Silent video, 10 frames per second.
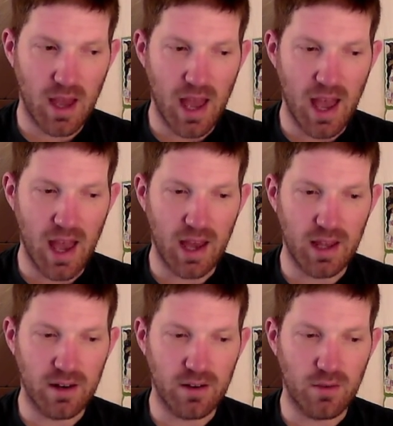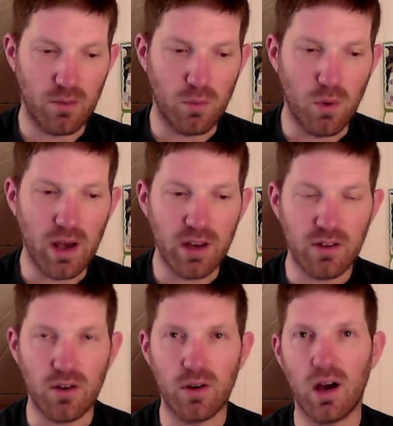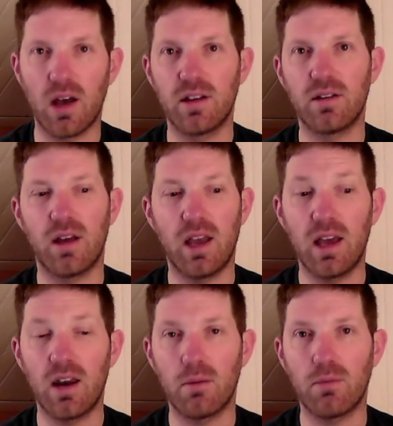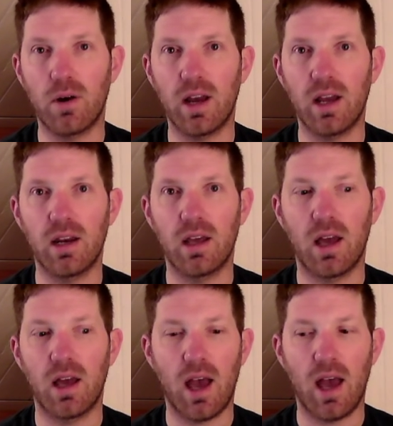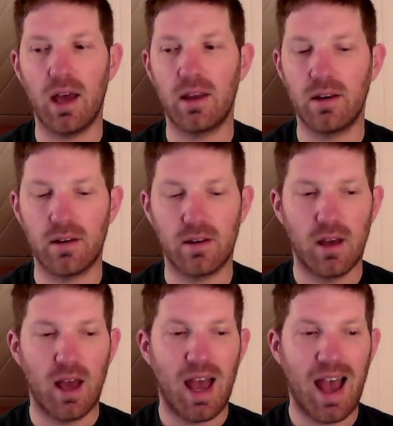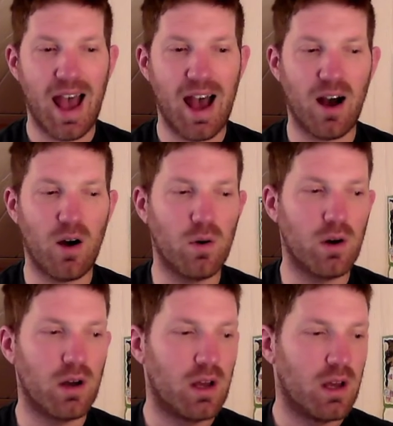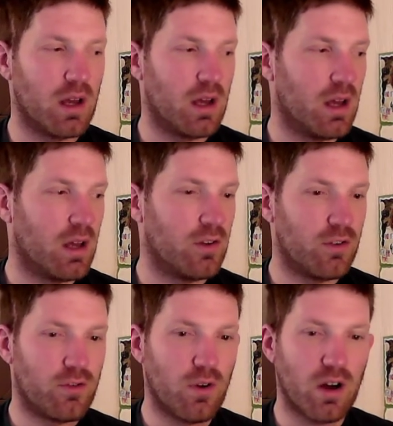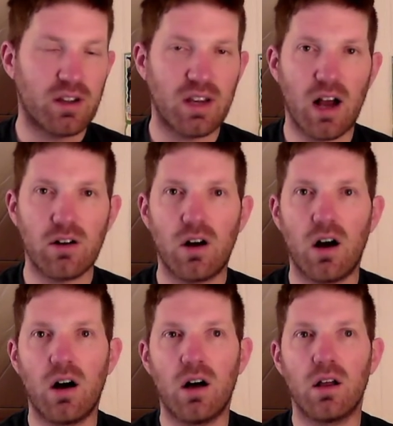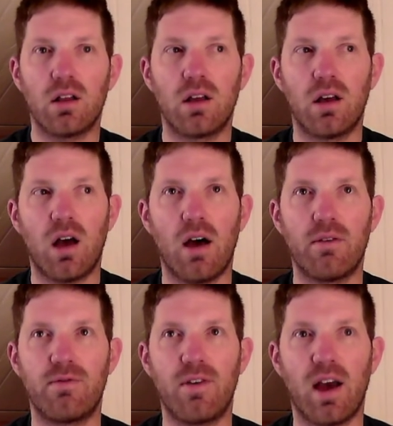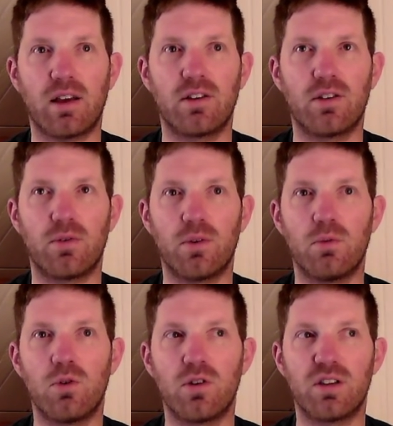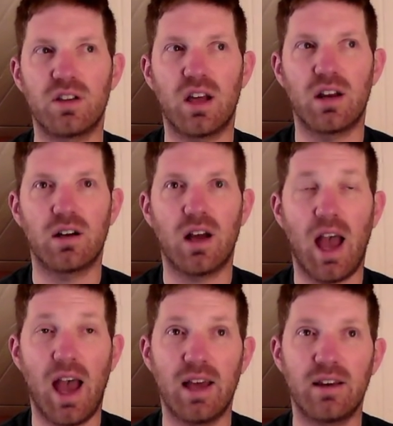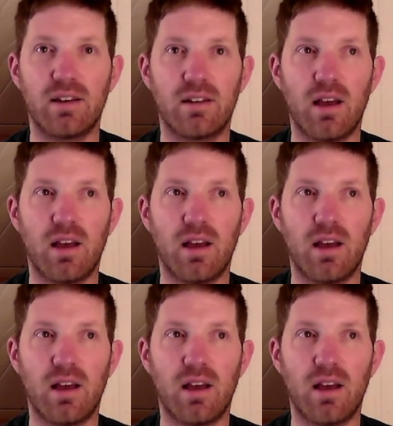and what is going on in our brain, and how drugs and alcohol affect the reward center, and